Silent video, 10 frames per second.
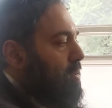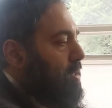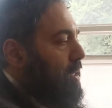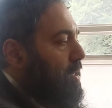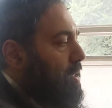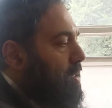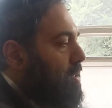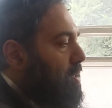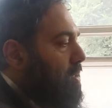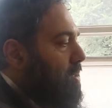Okay?
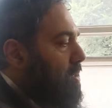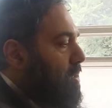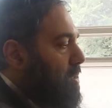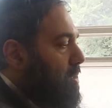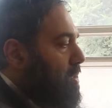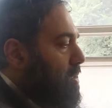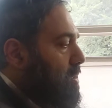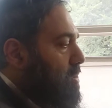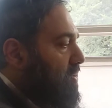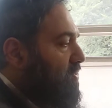
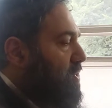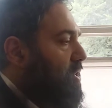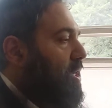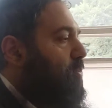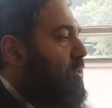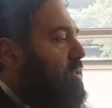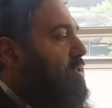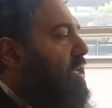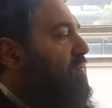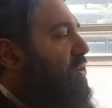So first thing, a person
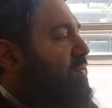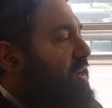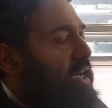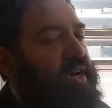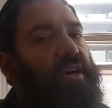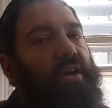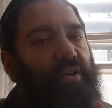needs to have kavanah